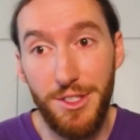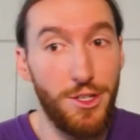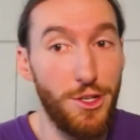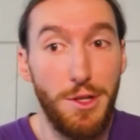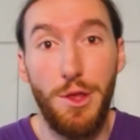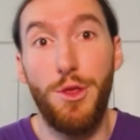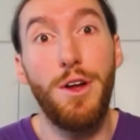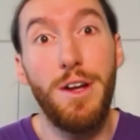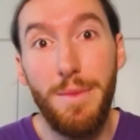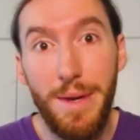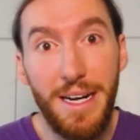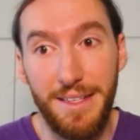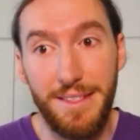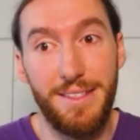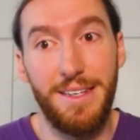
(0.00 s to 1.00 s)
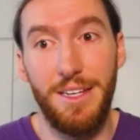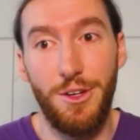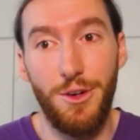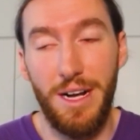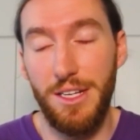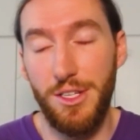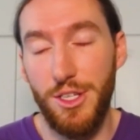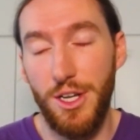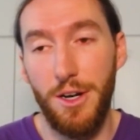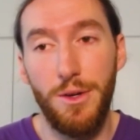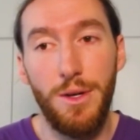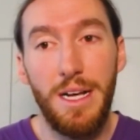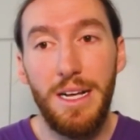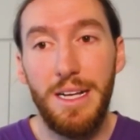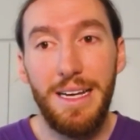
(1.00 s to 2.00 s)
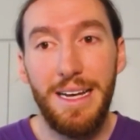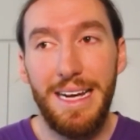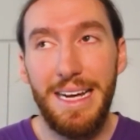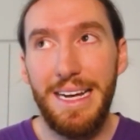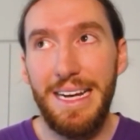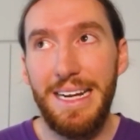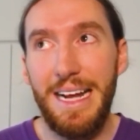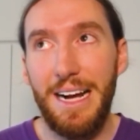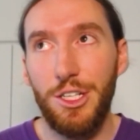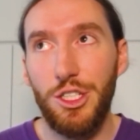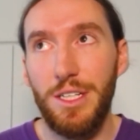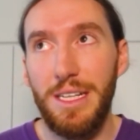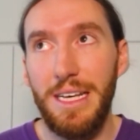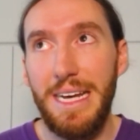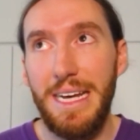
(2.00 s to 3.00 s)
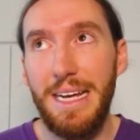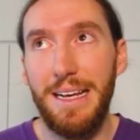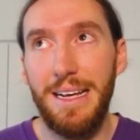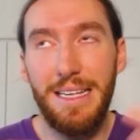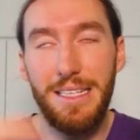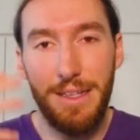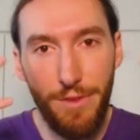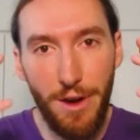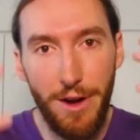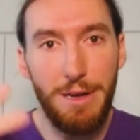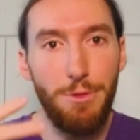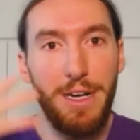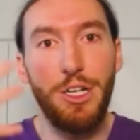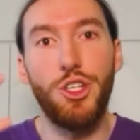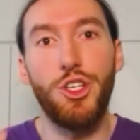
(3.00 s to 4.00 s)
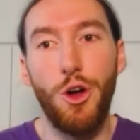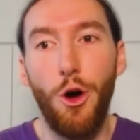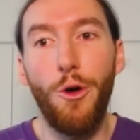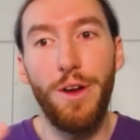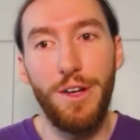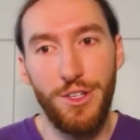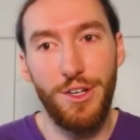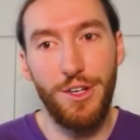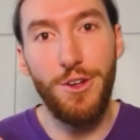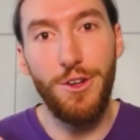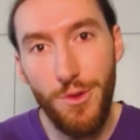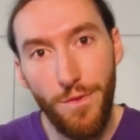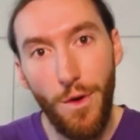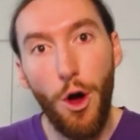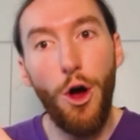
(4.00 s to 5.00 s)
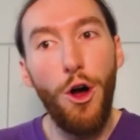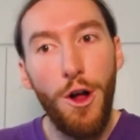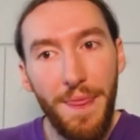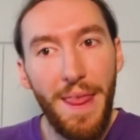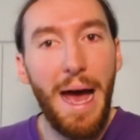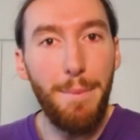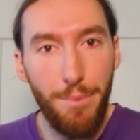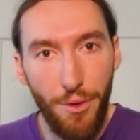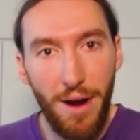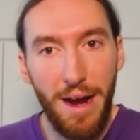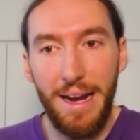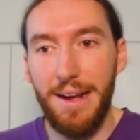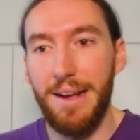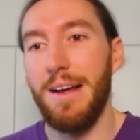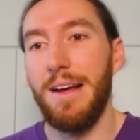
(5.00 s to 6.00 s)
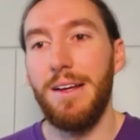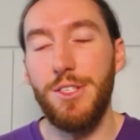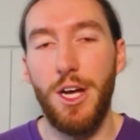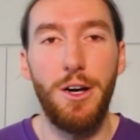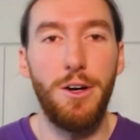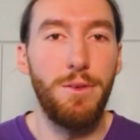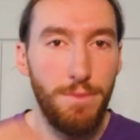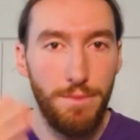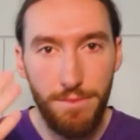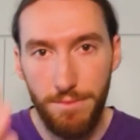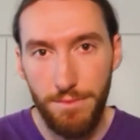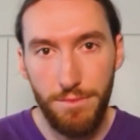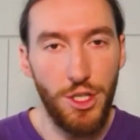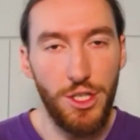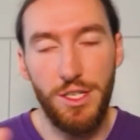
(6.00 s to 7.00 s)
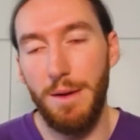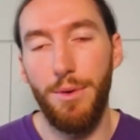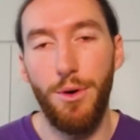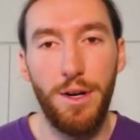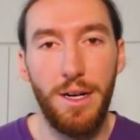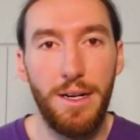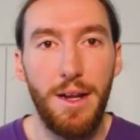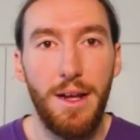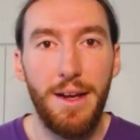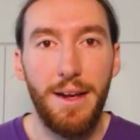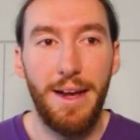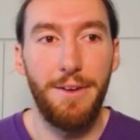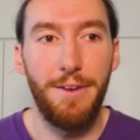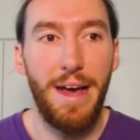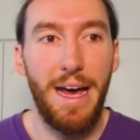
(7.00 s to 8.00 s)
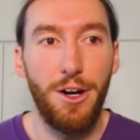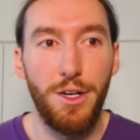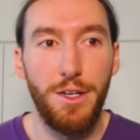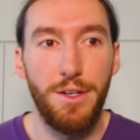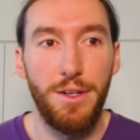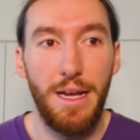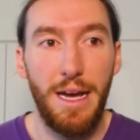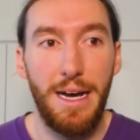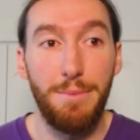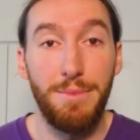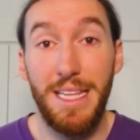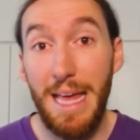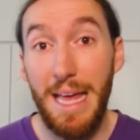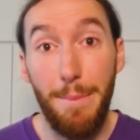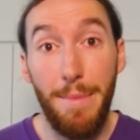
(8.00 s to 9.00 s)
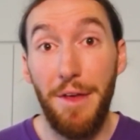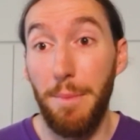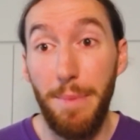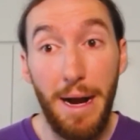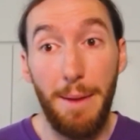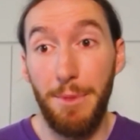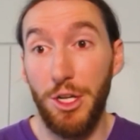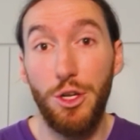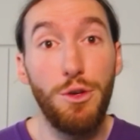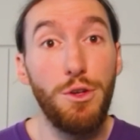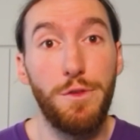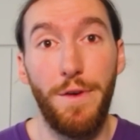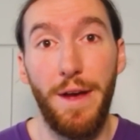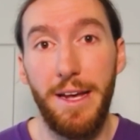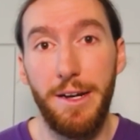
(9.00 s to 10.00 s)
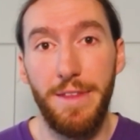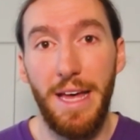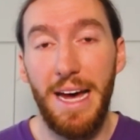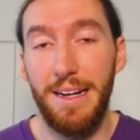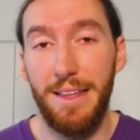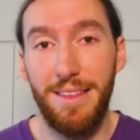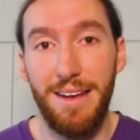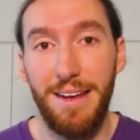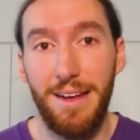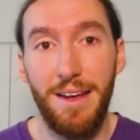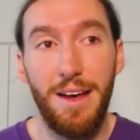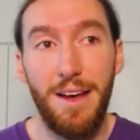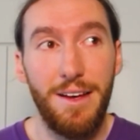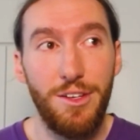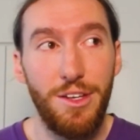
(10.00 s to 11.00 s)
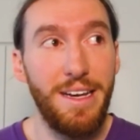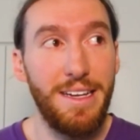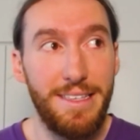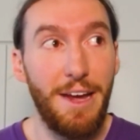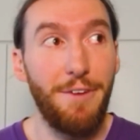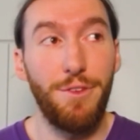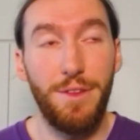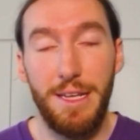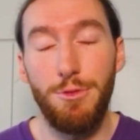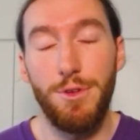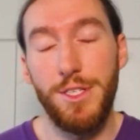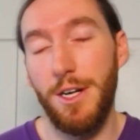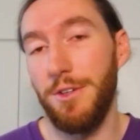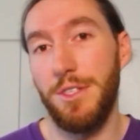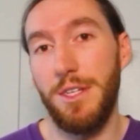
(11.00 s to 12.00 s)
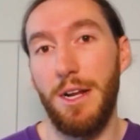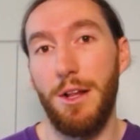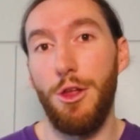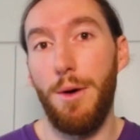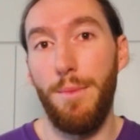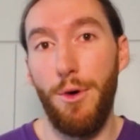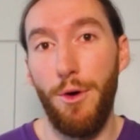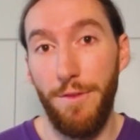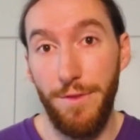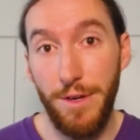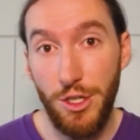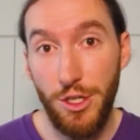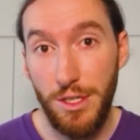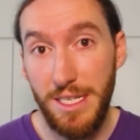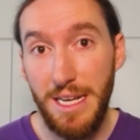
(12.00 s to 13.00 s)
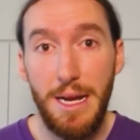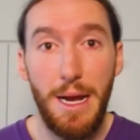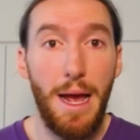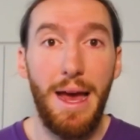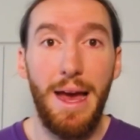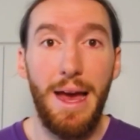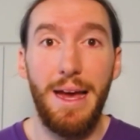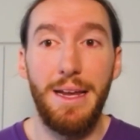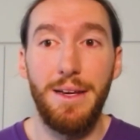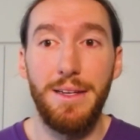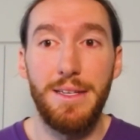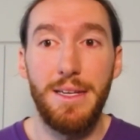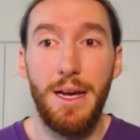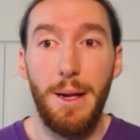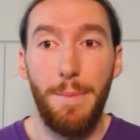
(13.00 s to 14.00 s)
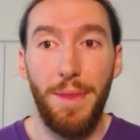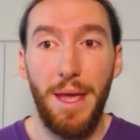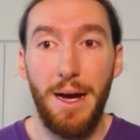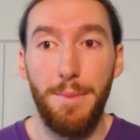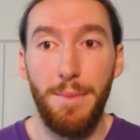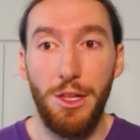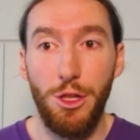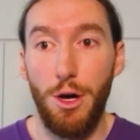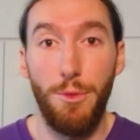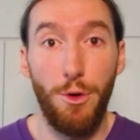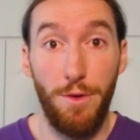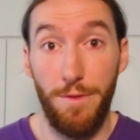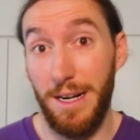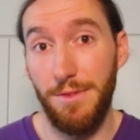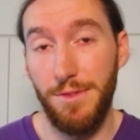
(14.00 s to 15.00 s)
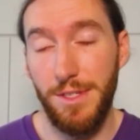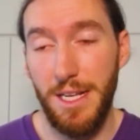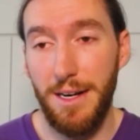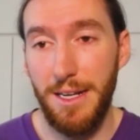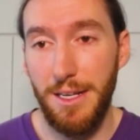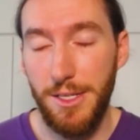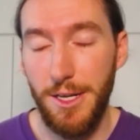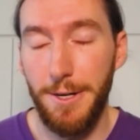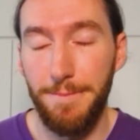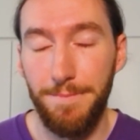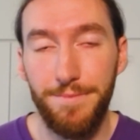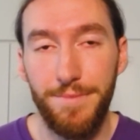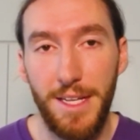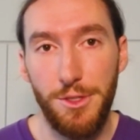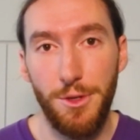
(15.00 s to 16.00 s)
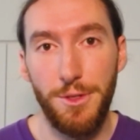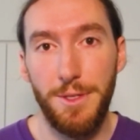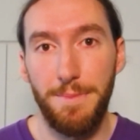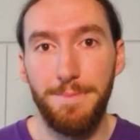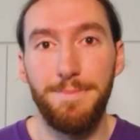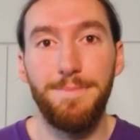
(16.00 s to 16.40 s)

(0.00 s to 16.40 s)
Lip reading: It's only 30 minutes in your case. So it actually is very reassuring to know you've earned that break. So just an important kind of add on to that method. But I'm a huge fan of that. I think it definitely results in a lot more efficiency and a lot more effective study. So that's awesome.